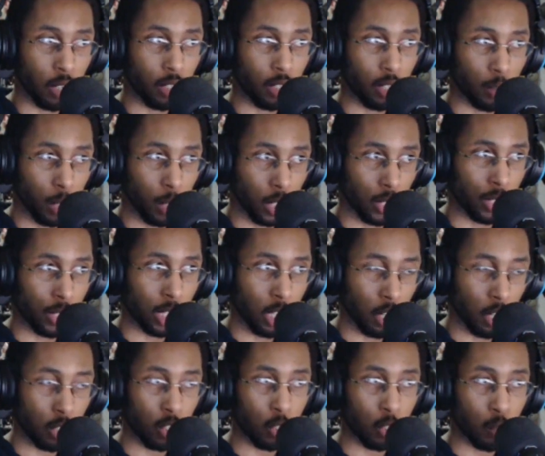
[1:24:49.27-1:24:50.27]
the
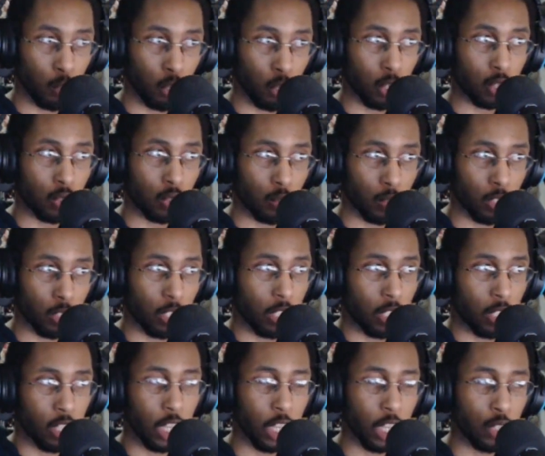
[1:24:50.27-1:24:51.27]
characters more,
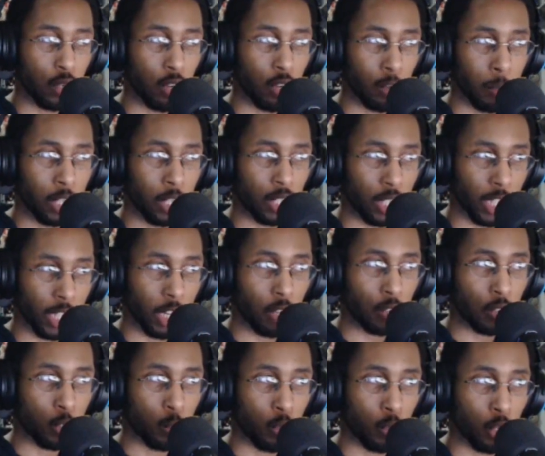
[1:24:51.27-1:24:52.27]
in turn makes the
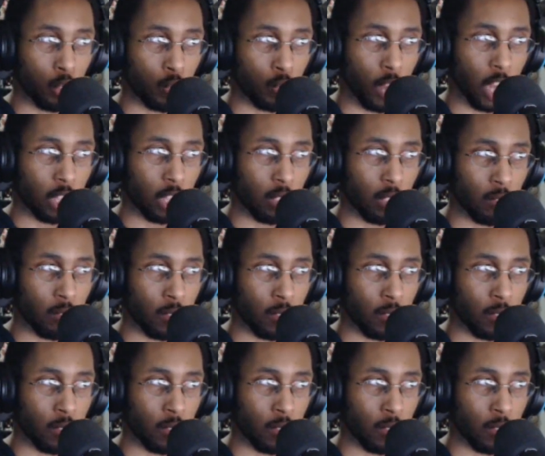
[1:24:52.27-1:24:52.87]
characters more attractive.